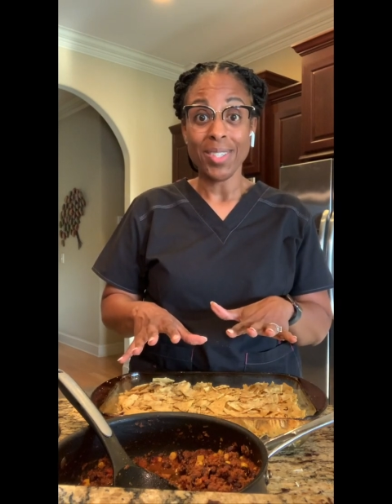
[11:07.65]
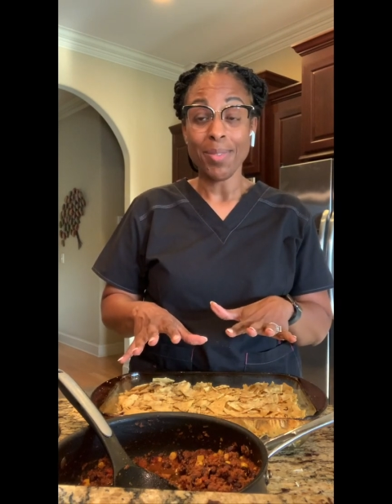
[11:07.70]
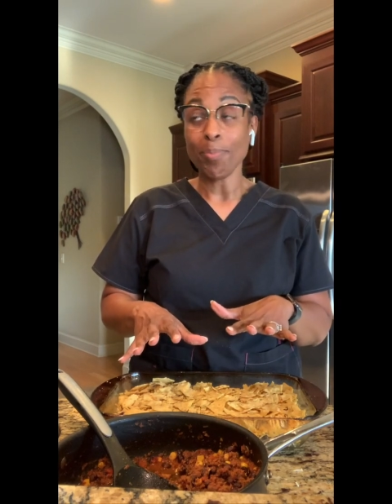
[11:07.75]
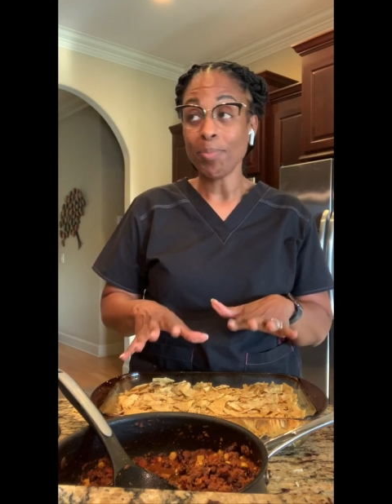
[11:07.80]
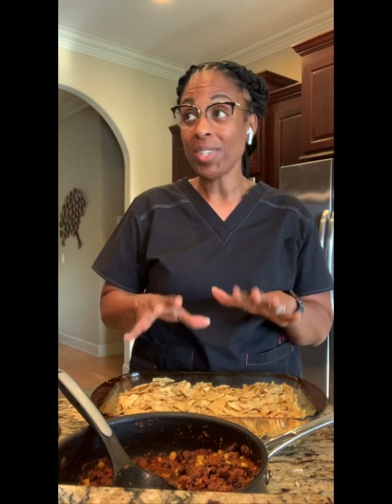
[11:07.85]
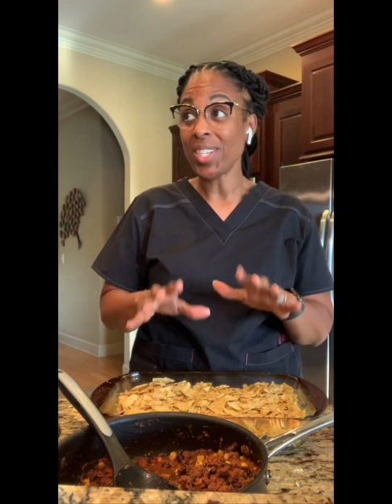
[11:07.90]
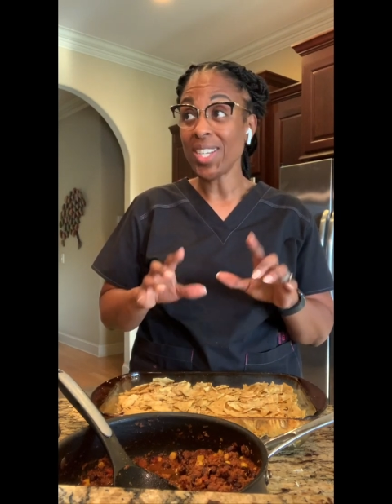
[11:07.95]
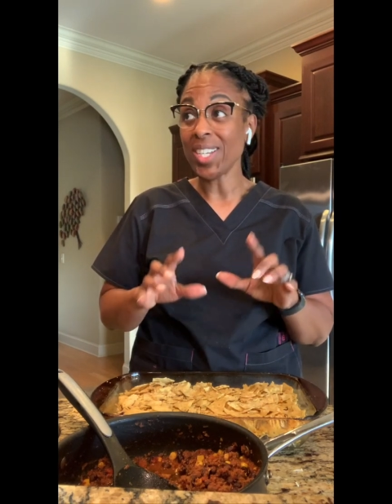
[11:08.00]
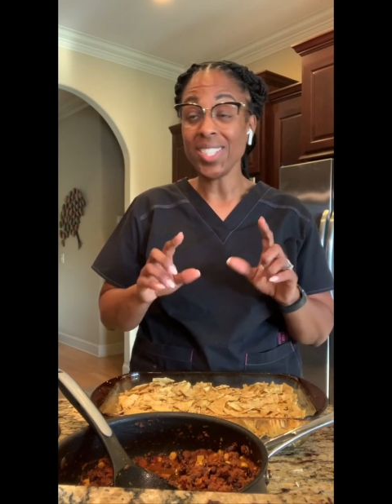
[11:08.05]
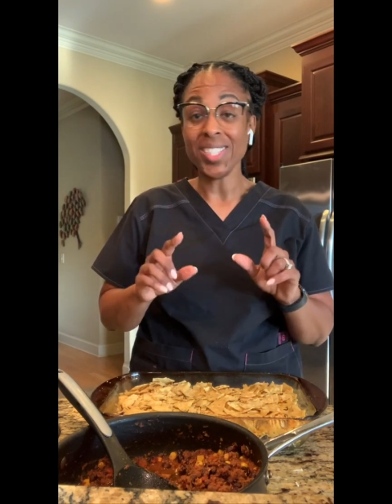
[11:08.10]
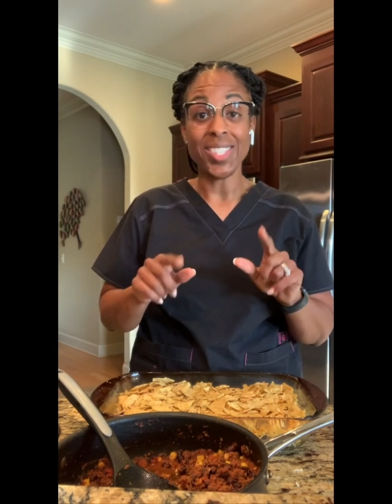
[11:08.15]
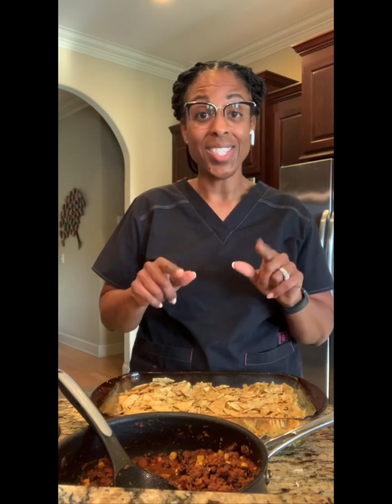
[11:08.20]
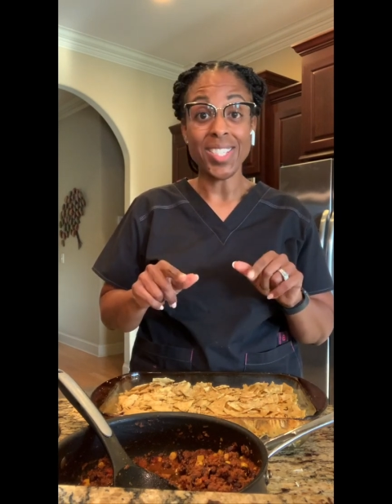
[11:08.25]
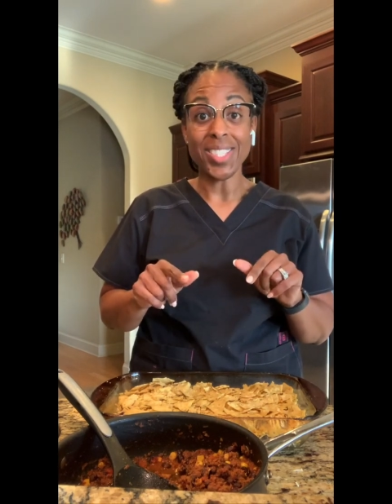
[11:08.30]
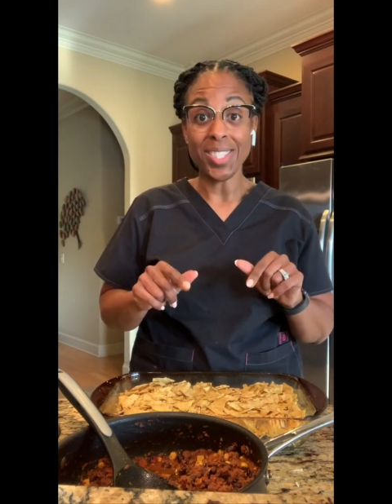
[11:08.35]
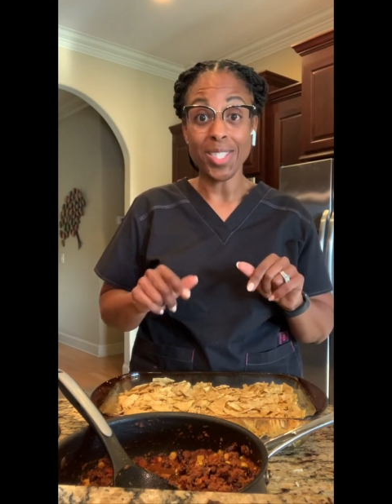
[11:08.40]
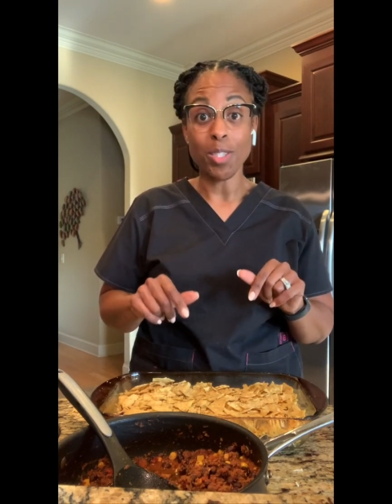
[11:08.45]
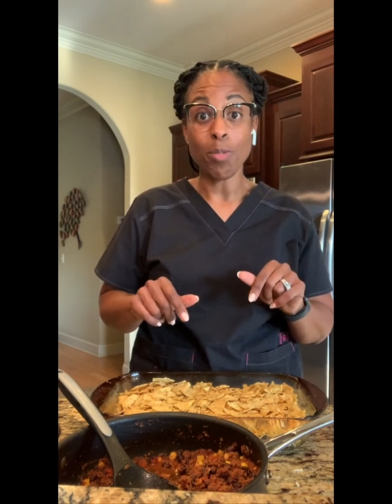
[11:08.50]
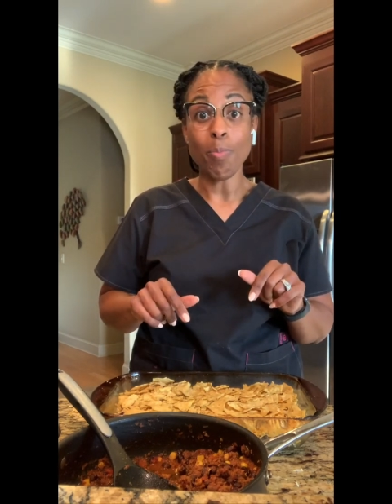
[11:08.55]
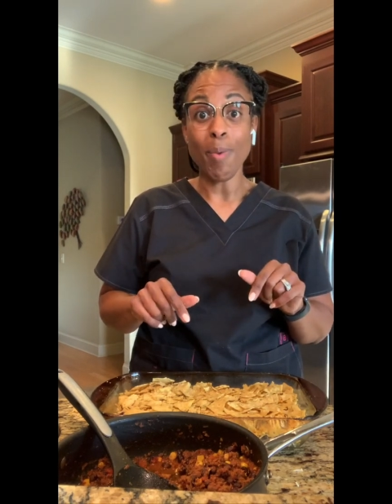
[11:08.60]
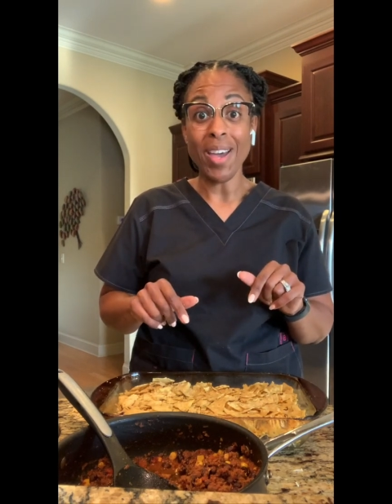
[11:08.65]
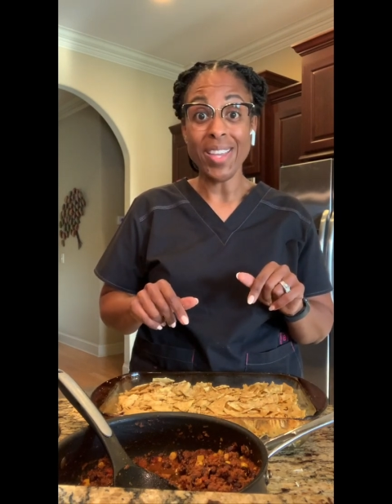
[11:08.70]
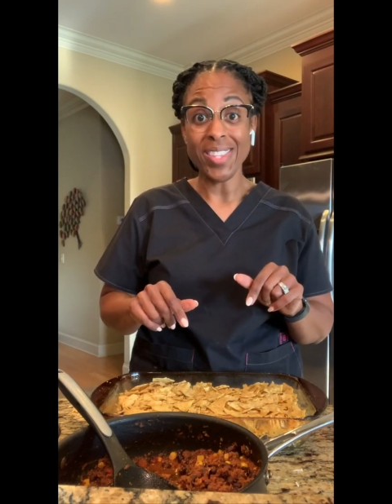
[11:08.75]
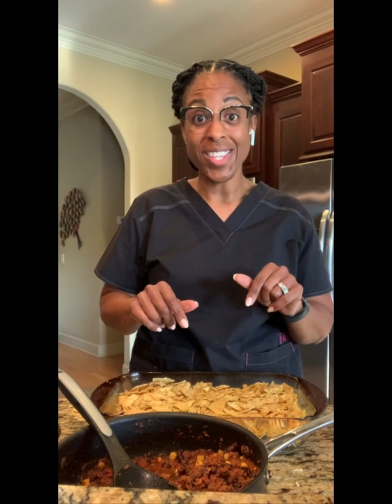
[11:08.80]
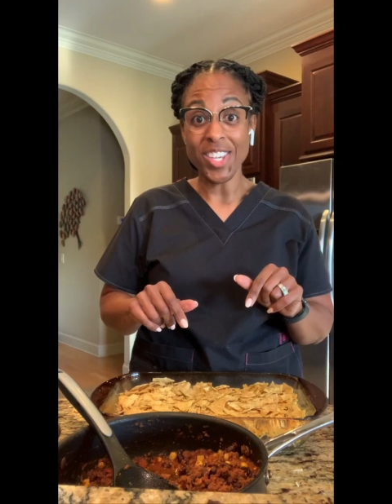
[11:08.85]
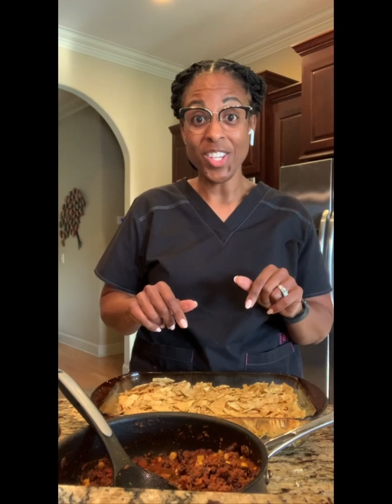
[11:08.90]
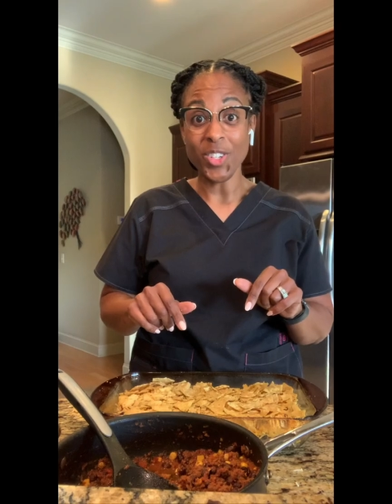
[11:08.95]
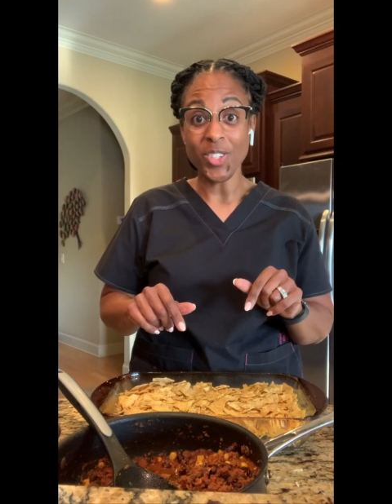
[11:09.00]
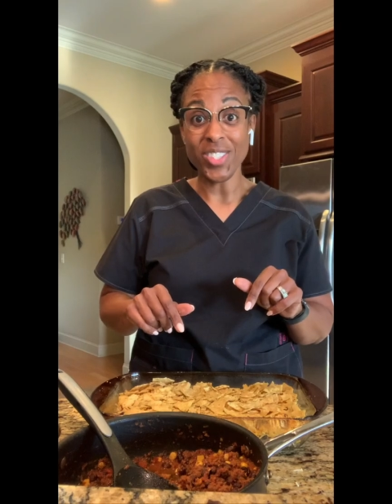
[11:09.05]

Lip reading: because this is my dinner